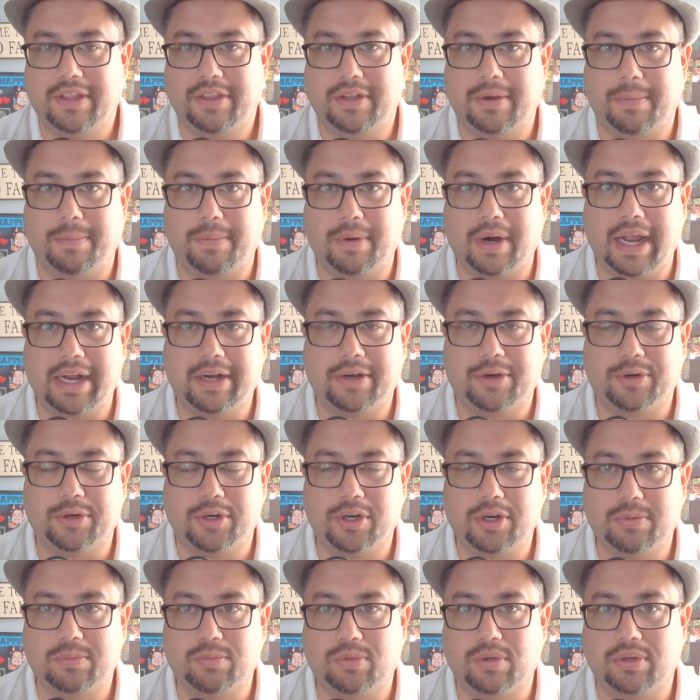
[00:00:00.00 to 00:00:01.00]
The
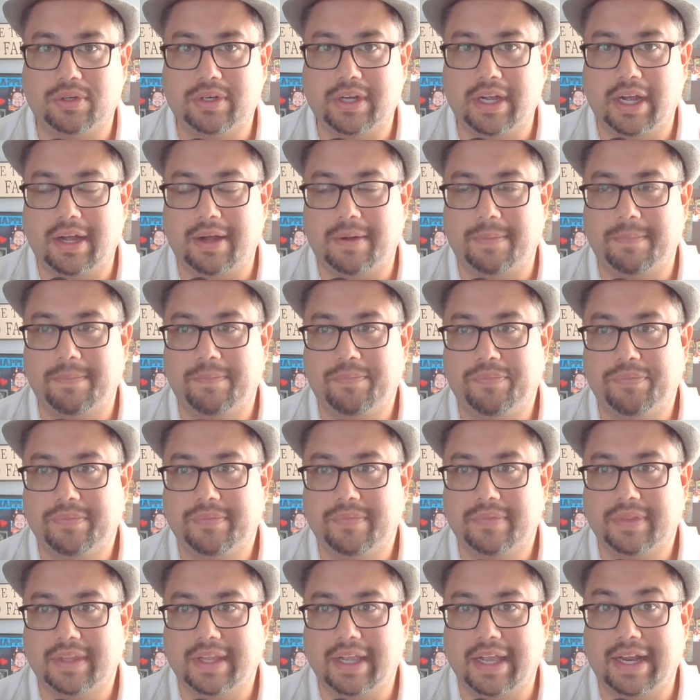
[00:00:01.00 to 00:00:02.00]
bridegroom will come
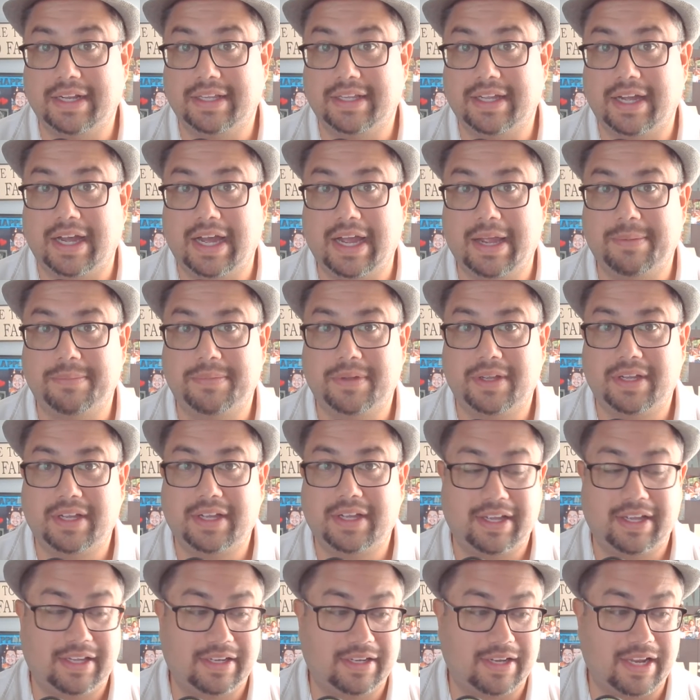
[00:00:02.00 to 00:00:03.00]
at a time
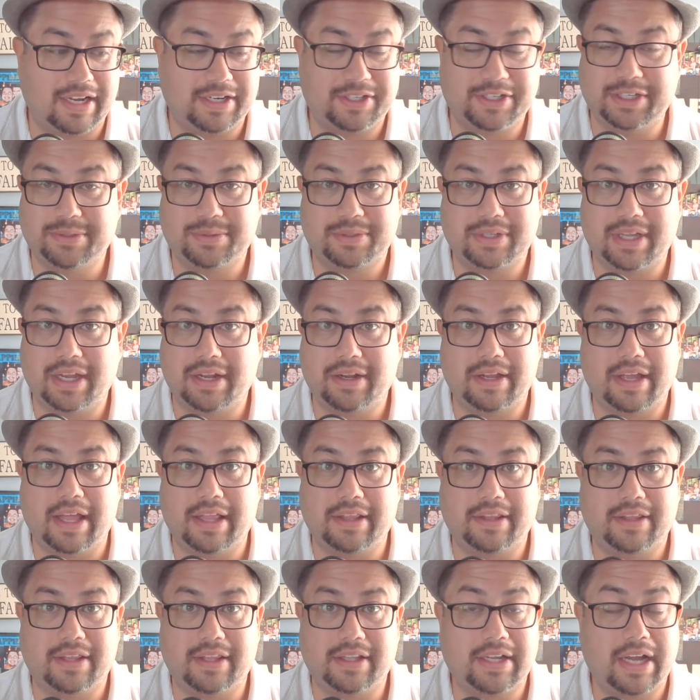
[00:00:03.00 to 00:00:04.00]
like Jesus say,
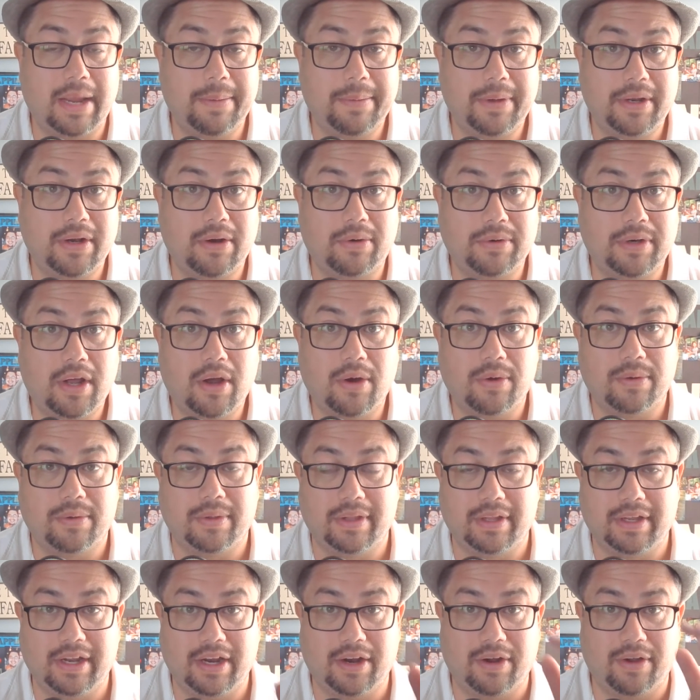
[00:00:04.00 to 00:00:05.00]
at the time you don't know.
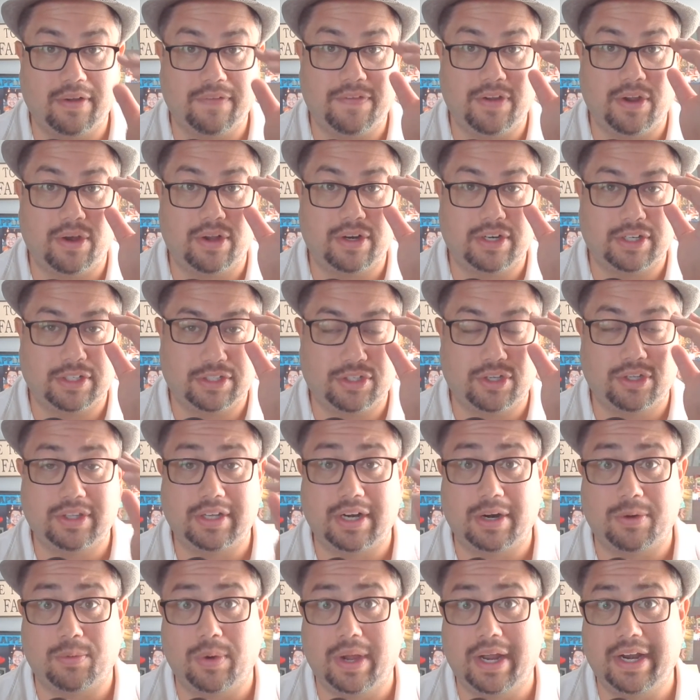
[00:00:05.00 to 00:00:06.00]
You know, if you understood
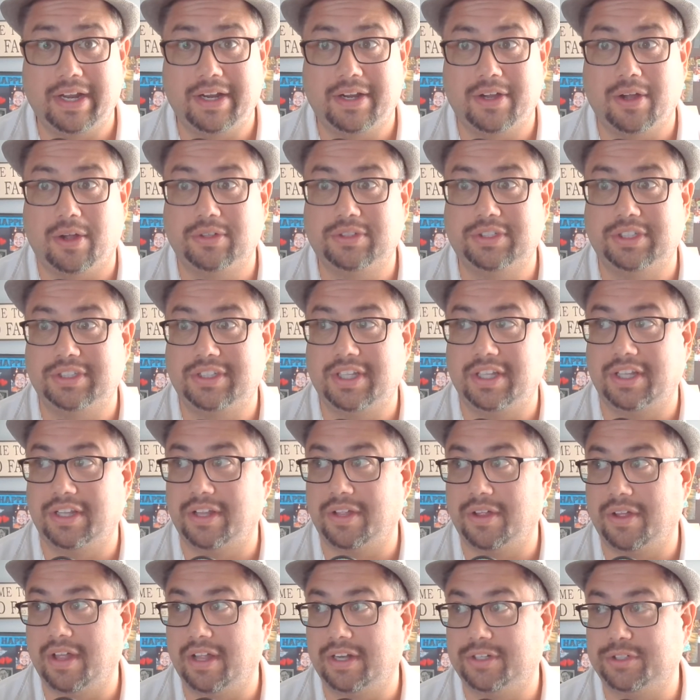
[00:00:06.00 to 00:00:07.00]
their wedding cultures,
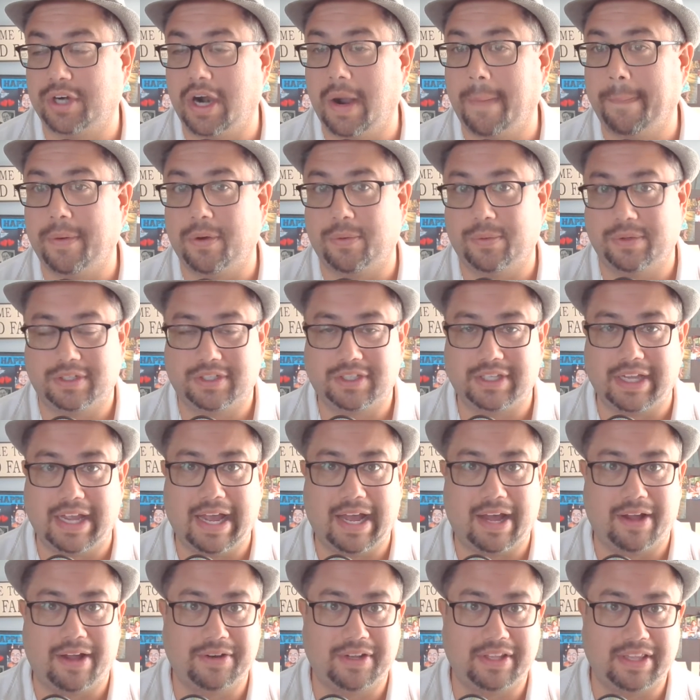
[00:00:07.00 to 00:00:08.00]
the, a trumpet would
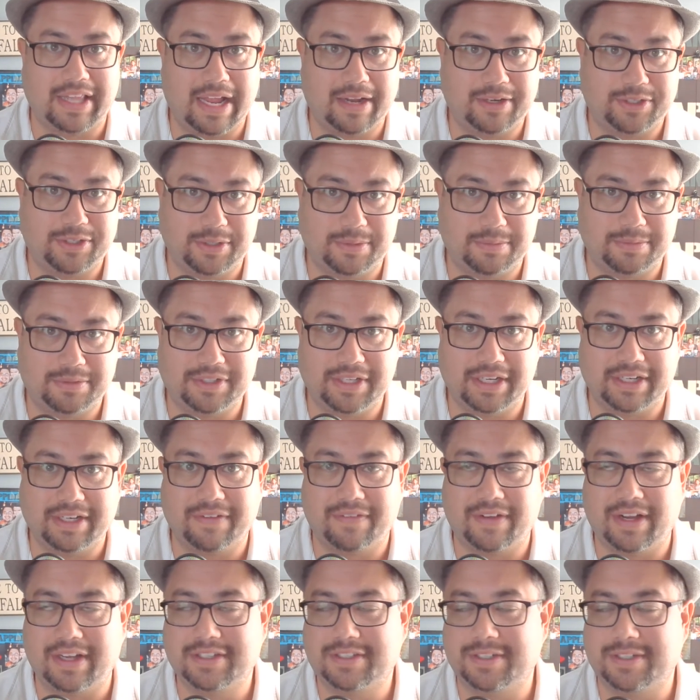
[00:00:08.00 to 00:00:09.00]
sound, and that should
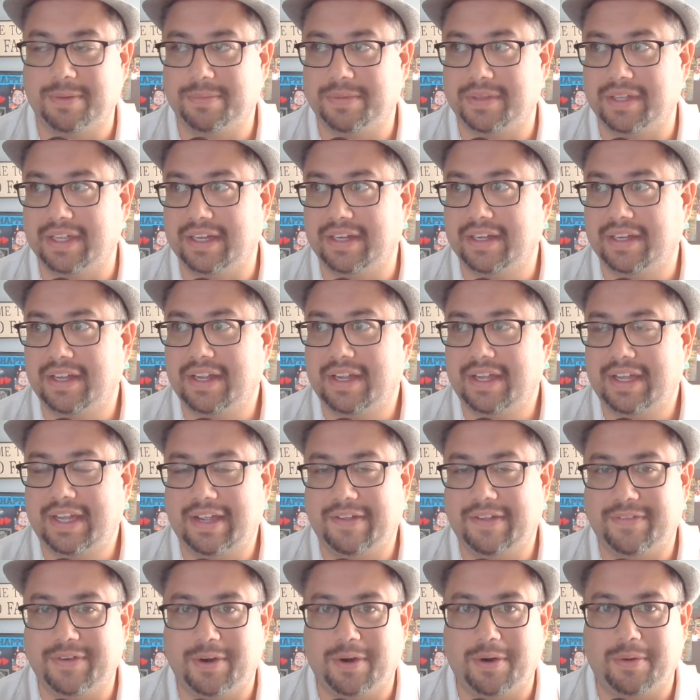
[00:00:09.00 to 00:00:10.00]
signify something.
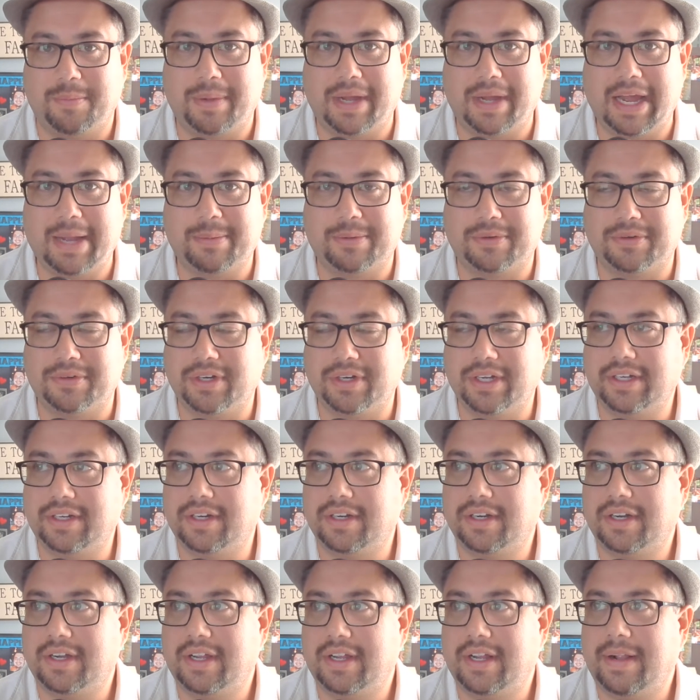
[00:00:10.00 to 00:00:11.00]
If you're a Bible
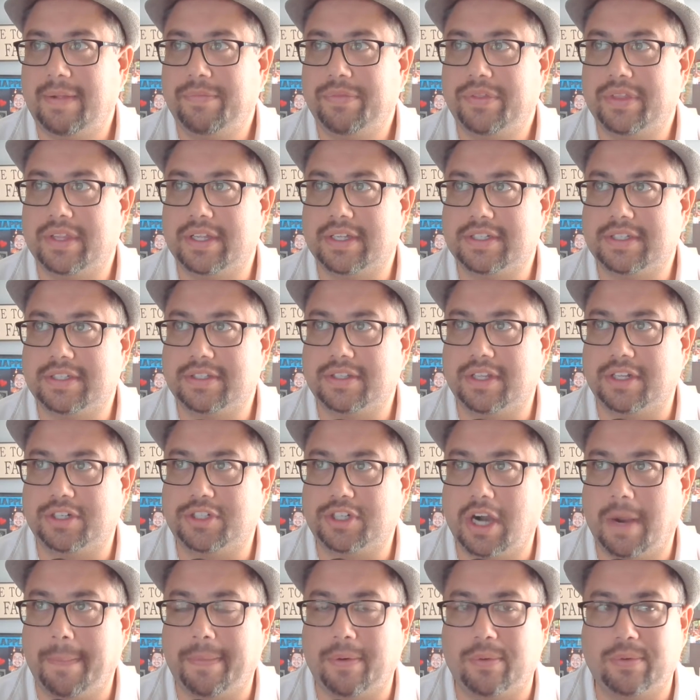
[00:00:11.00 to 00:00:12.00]
reader, the the
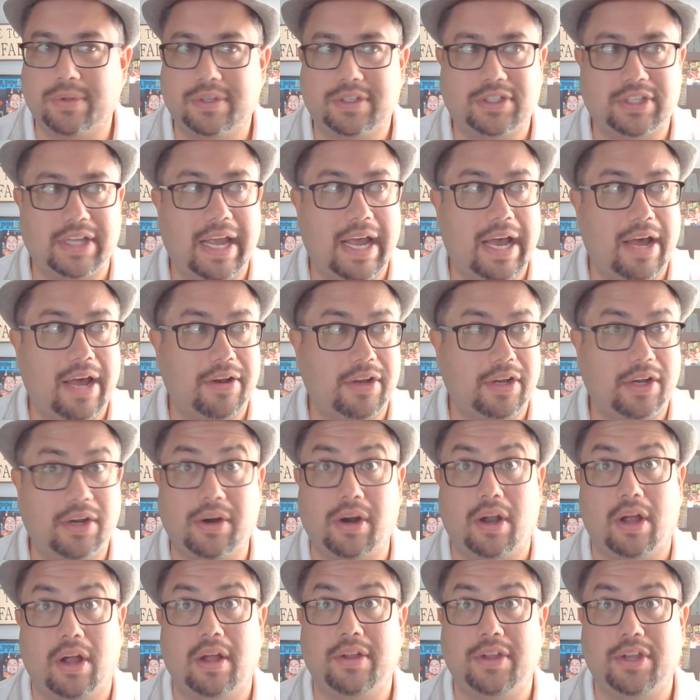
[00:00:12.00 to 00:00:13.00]
trumpet would sound, and
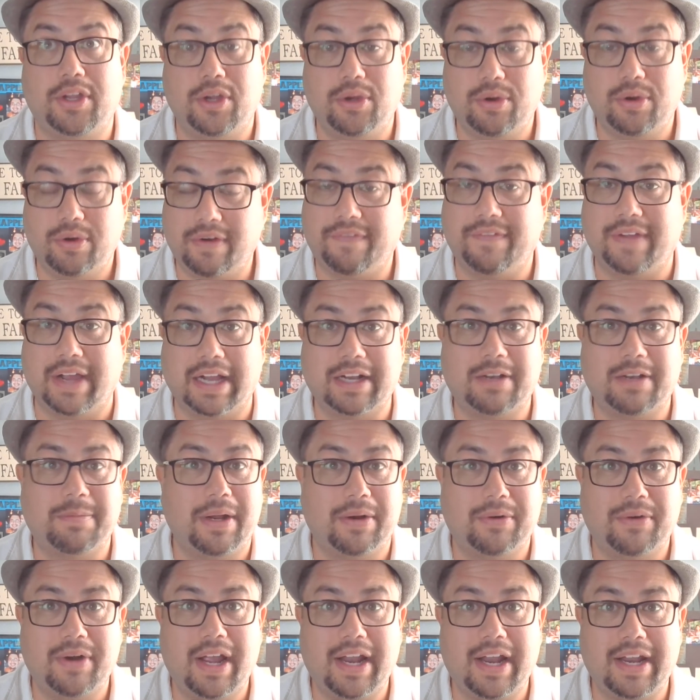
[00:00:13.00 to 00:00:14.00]
you're you'd have got to
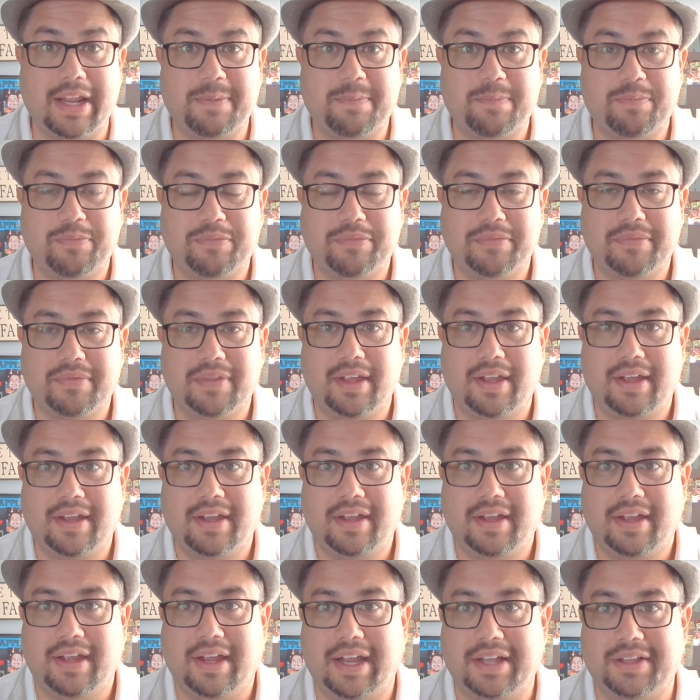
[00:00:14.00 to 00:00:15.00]
be ready
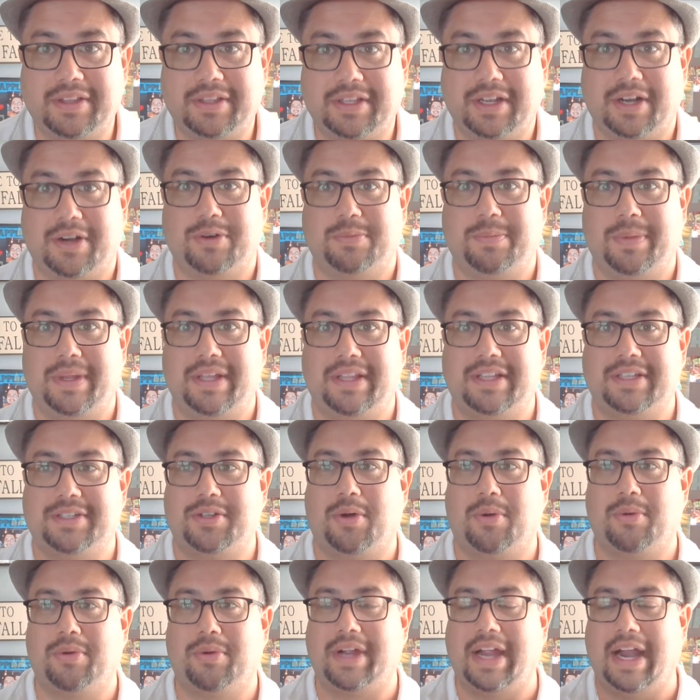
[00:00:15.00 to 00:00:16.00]
and there would be this
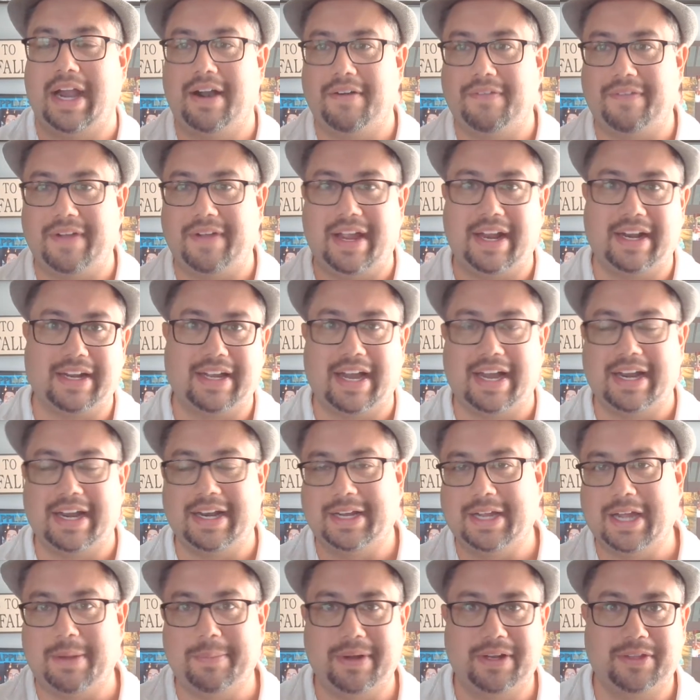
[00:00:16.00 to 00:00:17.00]
whole caravan kind of
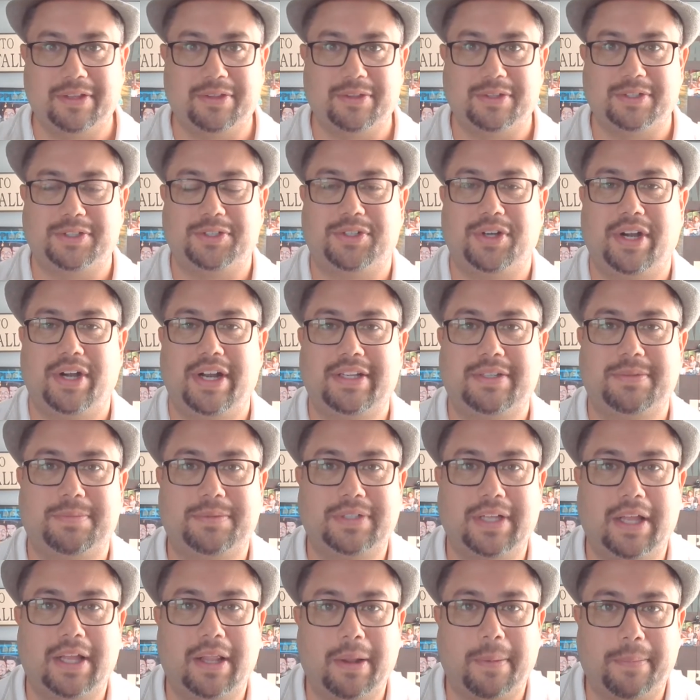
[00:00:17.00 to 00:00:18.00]
coming through the streets
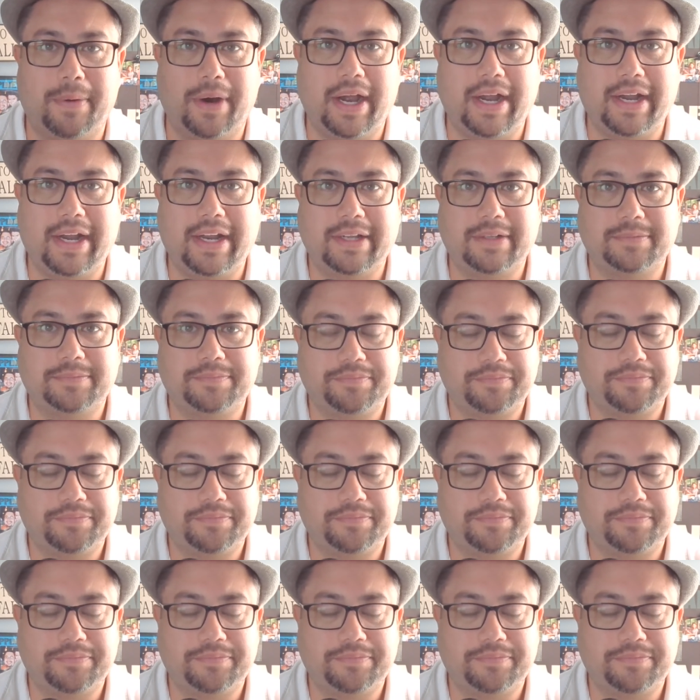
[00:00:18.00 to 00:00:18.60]
celebrating,